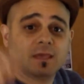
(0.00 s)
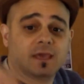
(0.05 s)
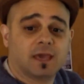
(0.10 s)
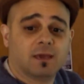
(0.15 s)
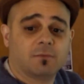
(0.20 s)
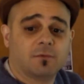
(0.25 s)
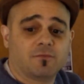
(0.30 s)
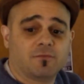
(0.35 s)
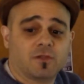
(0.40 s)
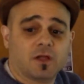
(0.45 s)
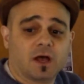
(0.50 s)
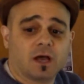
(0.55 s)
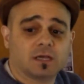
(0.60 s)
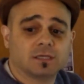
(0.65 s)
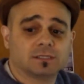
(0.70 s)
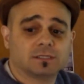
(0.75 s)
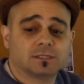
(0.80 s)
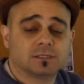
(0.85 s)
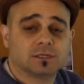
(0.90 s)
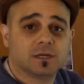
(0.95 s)

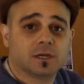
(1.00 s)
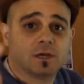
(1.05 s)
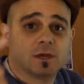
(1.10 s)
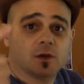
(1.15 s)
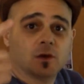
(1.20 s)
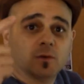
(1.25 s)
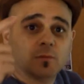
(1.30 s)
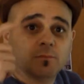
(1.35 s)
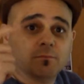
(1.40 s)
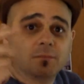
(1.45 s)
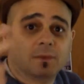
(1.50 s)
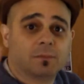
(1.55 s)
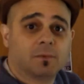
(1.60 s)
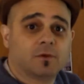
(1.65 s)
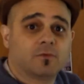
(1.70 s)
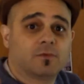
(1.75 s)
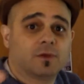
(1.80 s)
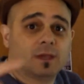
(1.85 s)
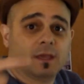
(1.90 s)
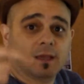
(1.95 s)
camouflage,
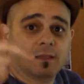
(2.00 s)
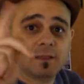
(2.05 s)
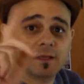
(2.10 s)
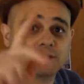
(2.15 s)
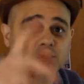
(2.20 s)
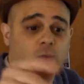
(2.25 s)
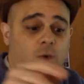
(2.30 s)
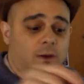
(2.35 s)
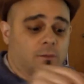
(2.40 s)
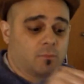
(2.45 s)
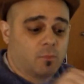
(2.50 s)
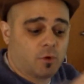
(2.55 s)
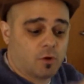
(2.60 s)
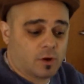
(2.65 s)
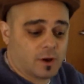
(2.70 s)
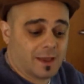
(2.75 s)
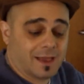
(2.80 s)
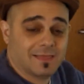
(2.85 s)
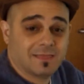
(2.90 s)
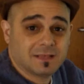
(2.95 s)
mimicry, and there's one
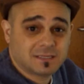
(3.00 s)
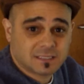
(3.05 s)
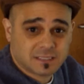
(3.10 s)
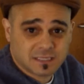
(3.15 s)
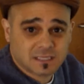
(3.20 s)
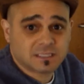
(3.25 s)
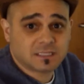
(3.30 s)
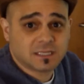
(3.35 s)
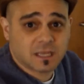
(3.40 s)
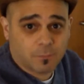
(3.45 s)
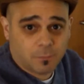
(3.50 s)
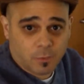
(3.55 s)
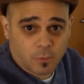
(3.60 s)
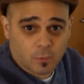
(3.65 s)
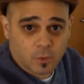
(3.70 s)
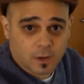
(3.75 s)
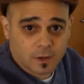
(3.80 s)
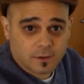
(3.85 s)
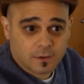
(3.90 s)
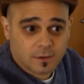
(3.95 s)
more. And this is a simple
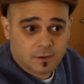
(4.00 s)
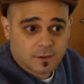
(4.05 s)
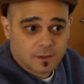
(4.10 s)
one.